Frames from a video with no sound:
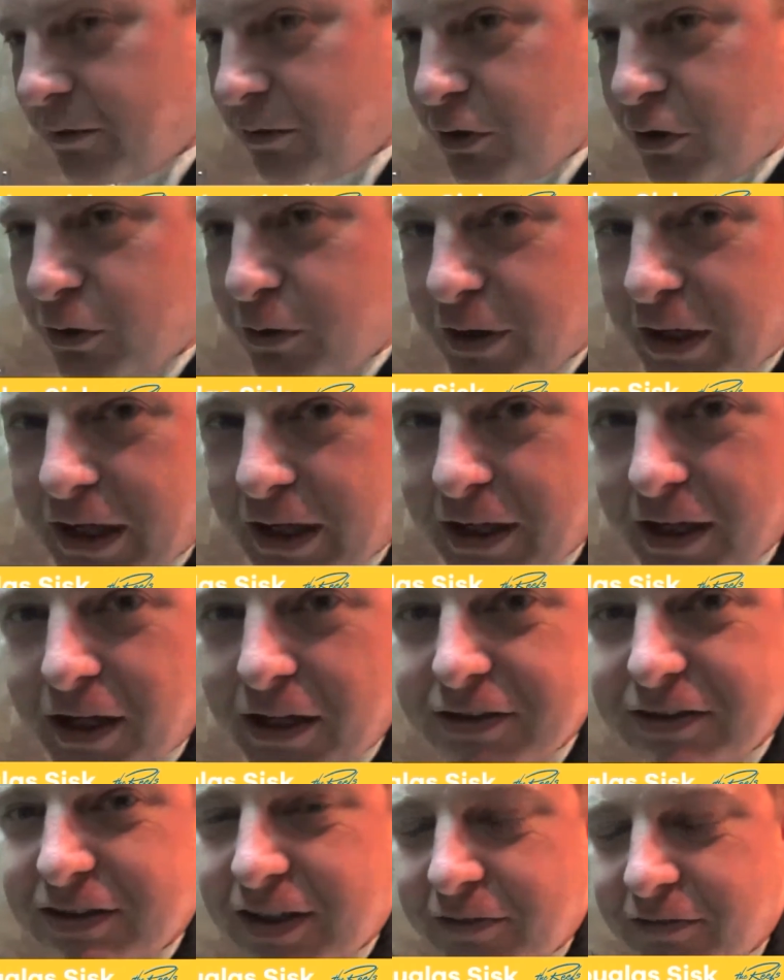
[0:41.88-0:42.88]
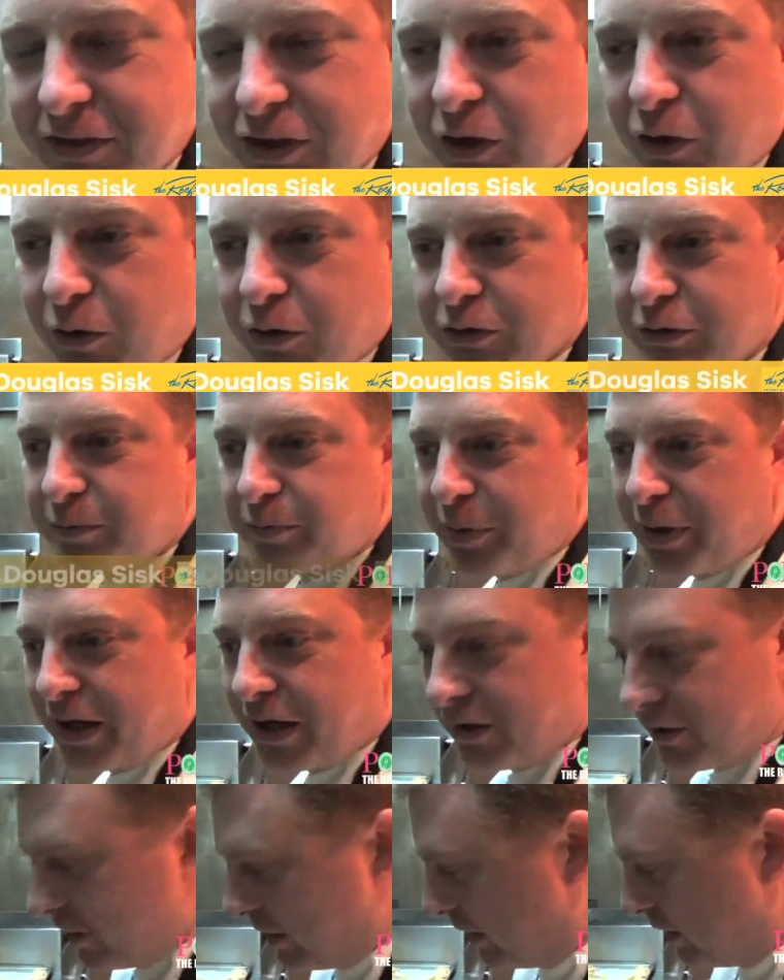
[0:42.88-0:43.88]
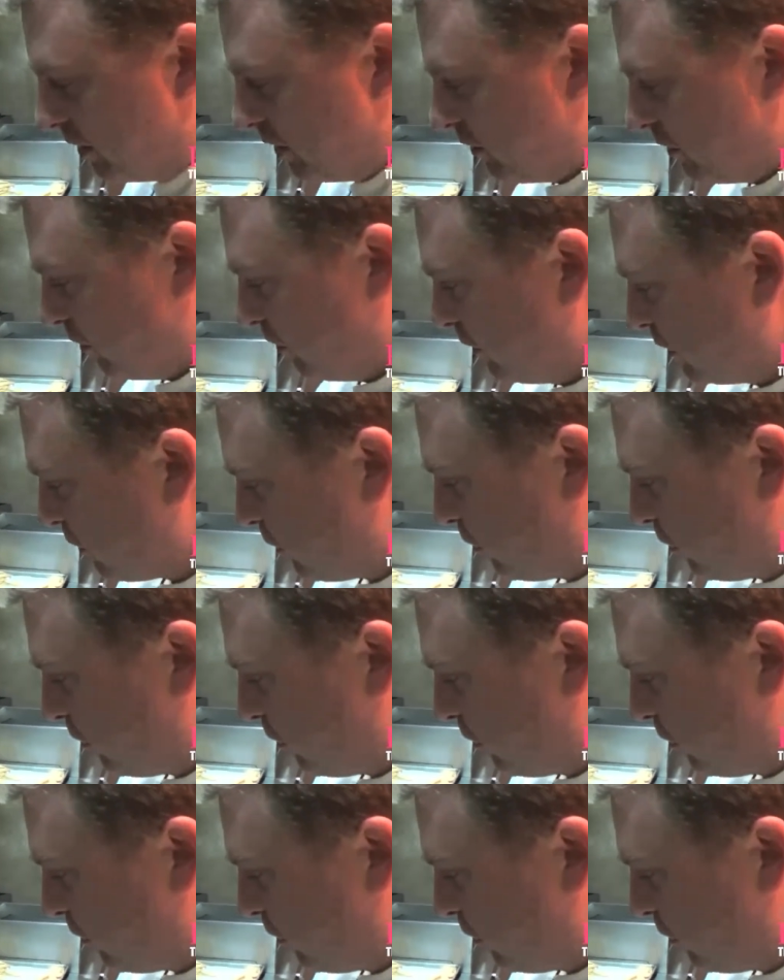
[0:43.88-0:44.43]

we're doing a 7-course pairing with